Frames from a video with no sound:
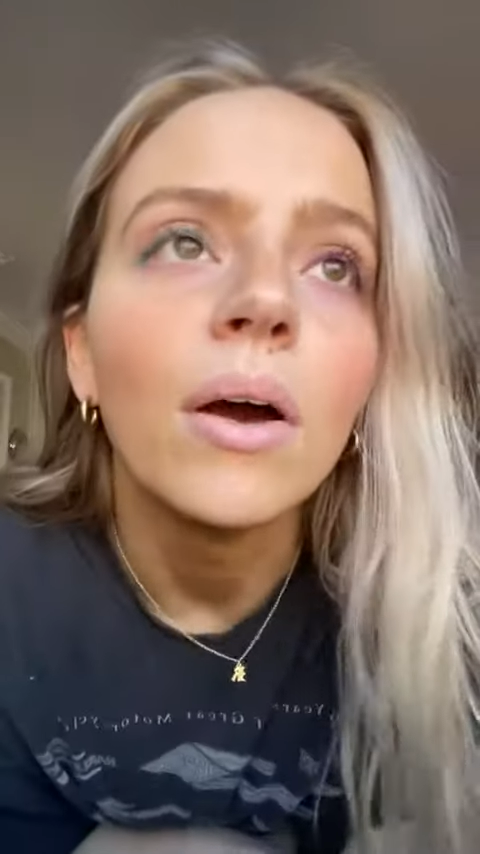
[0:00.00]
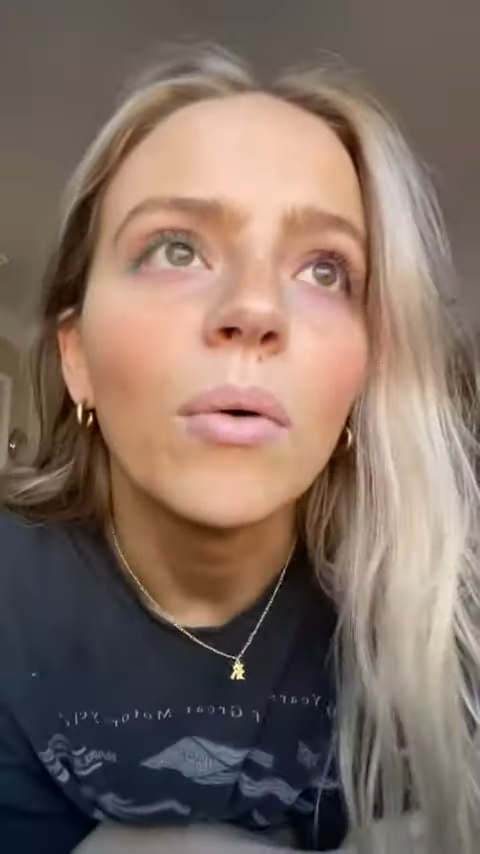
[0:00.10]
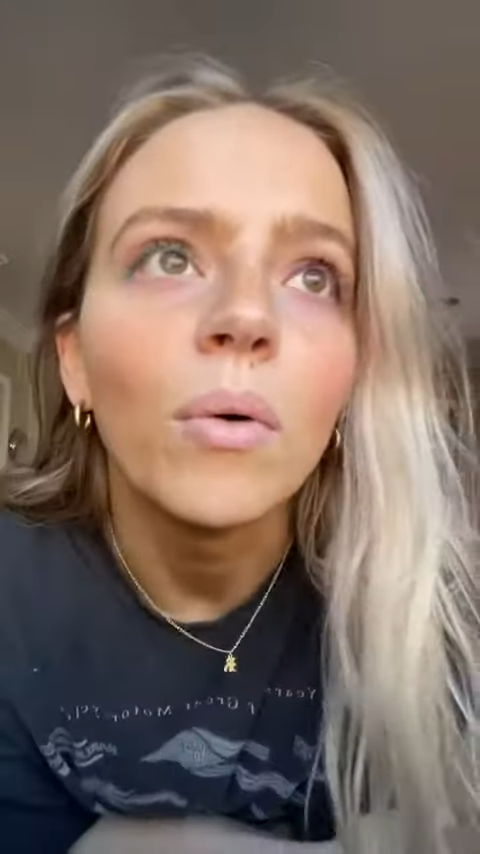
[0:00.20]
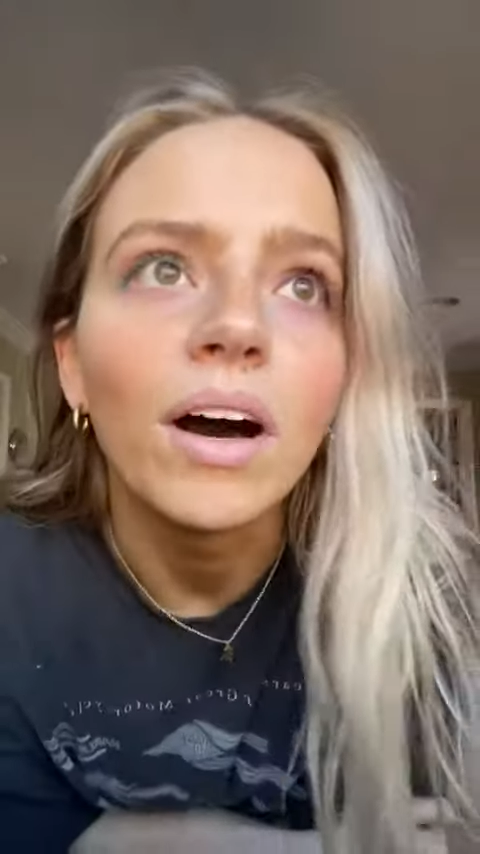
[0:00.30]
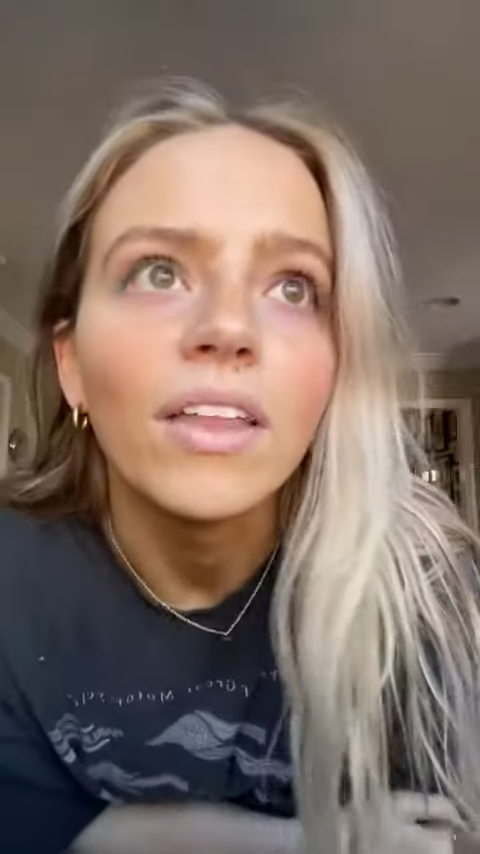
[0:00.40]

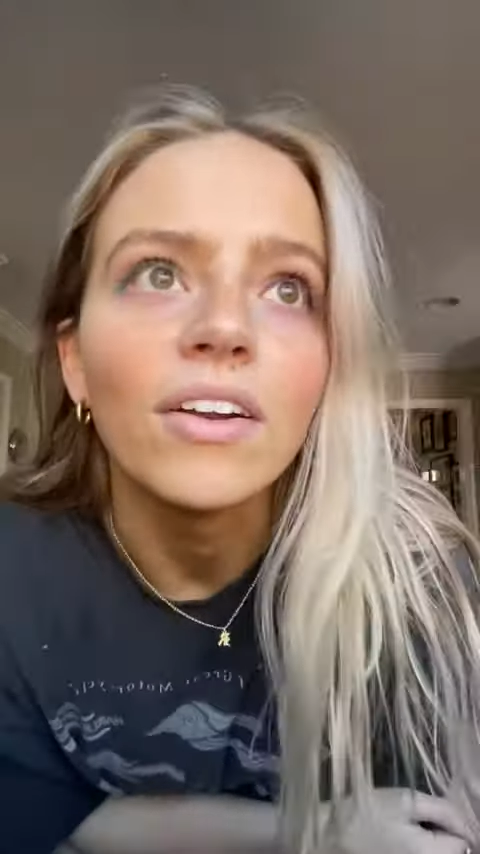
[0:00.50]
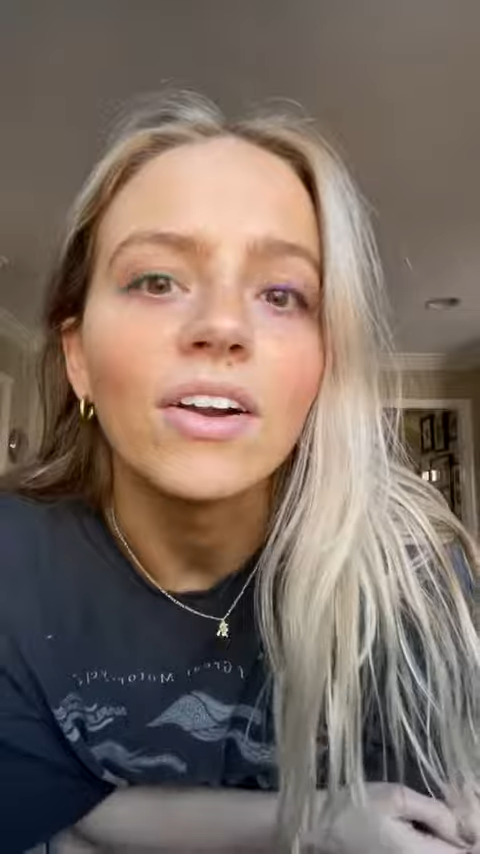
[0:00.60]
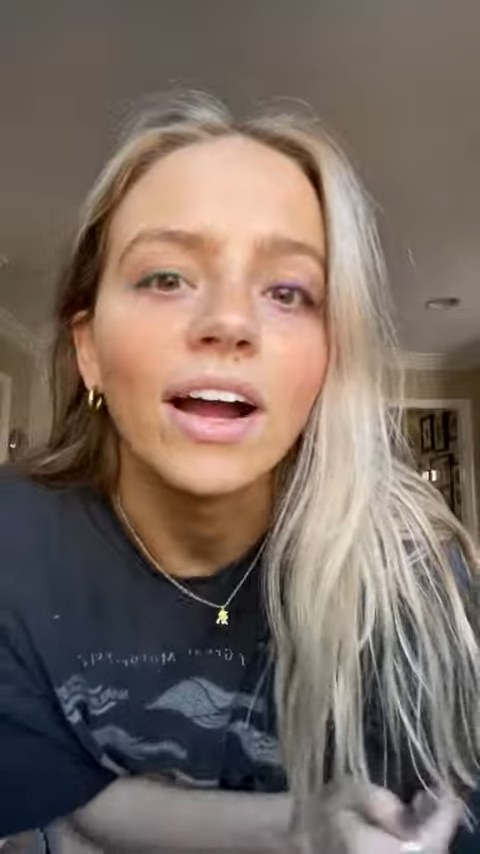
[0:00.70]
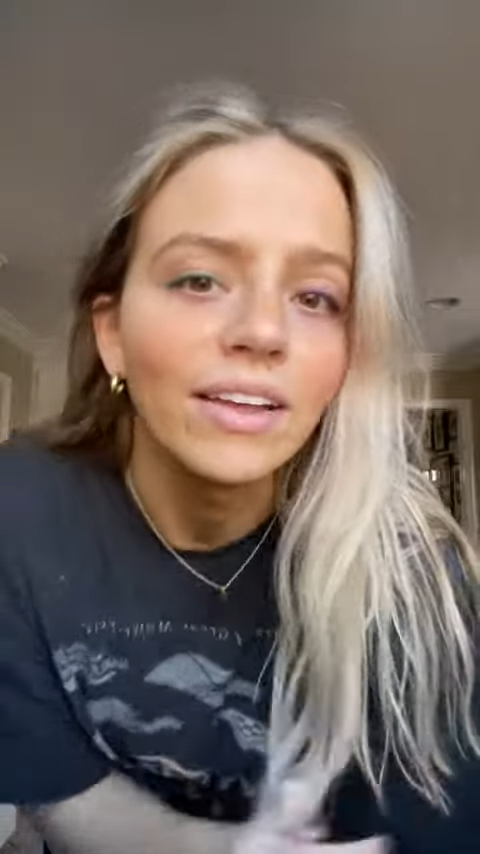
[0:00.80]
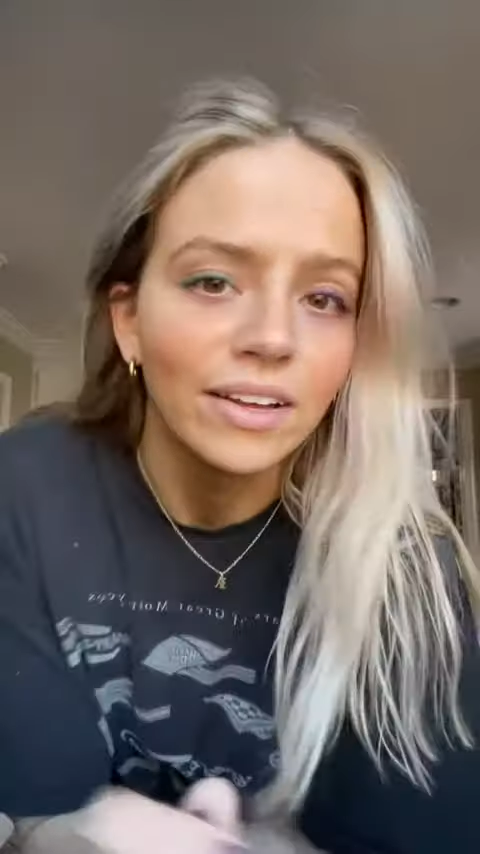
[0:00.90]
what other
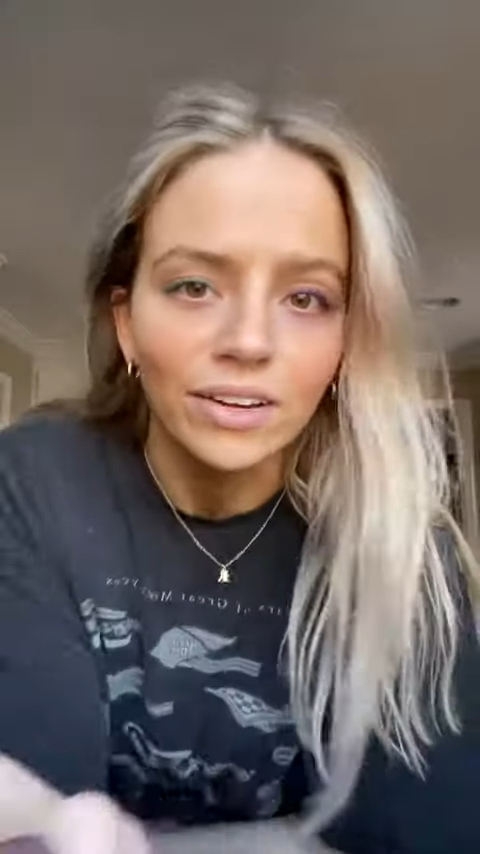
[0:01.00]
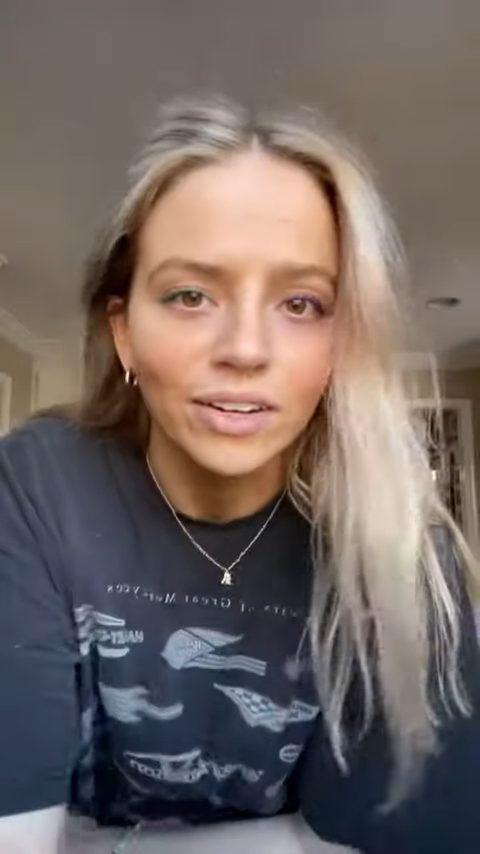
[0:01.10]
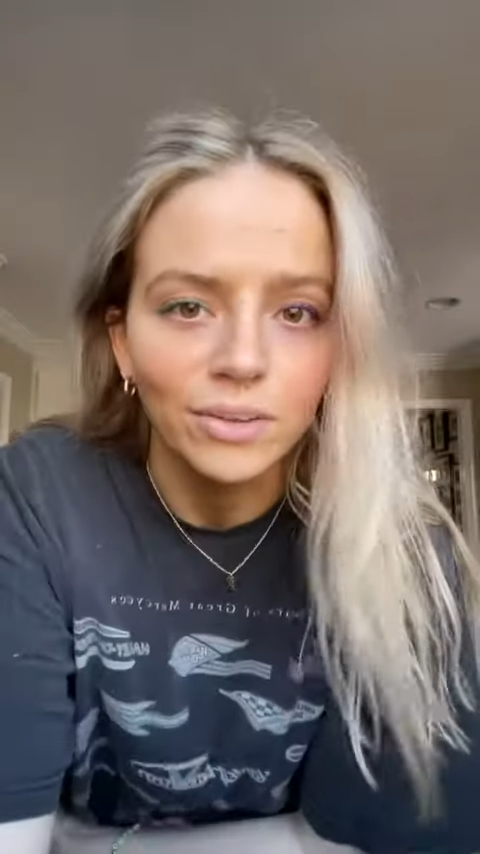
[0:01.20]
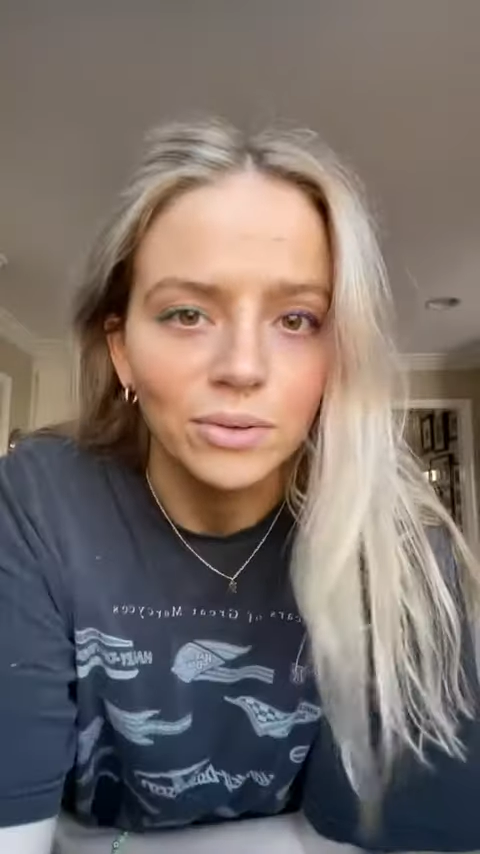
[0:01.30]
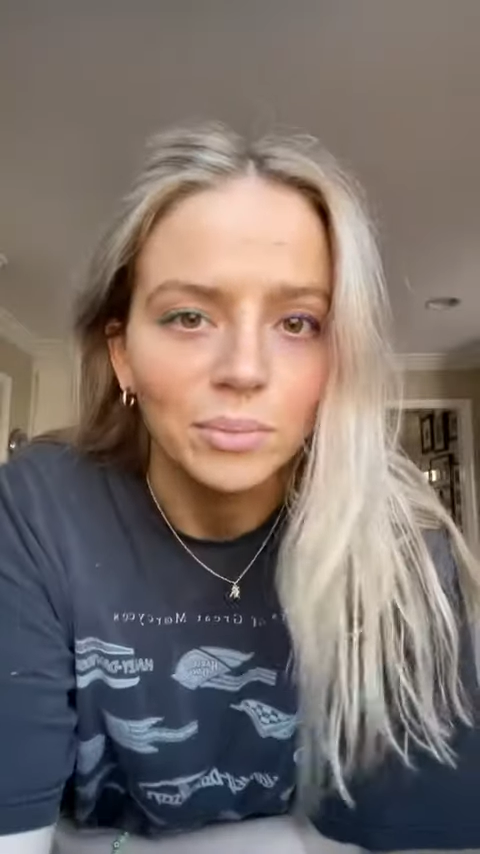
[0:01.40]
eyeliner
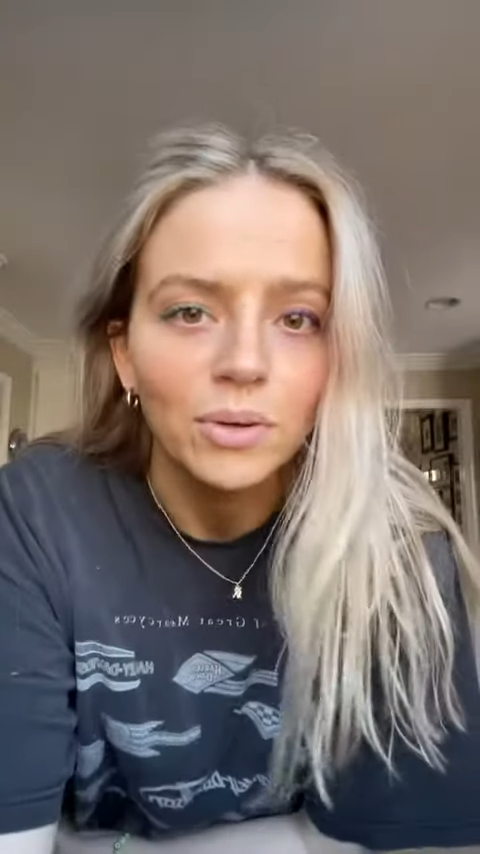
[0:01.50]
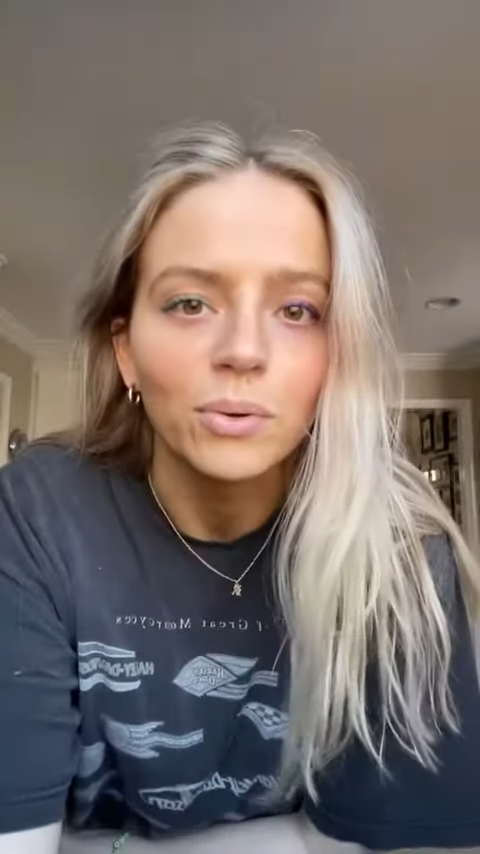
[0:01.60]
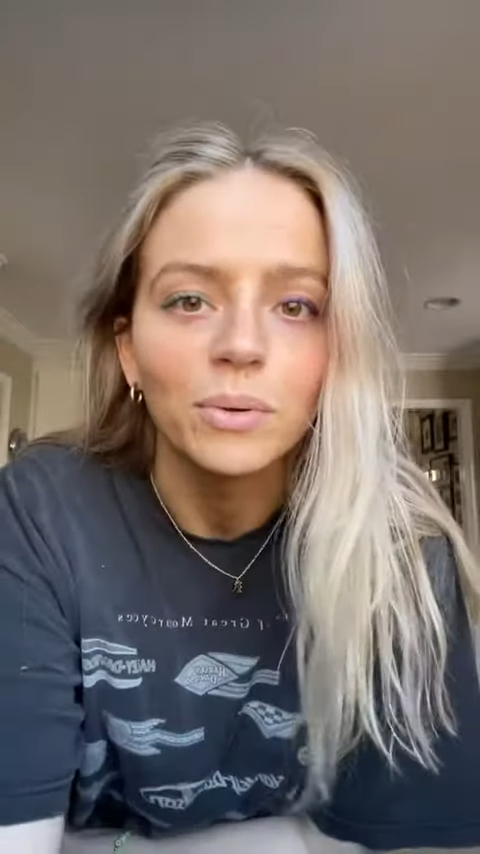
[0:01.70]
color would be cool,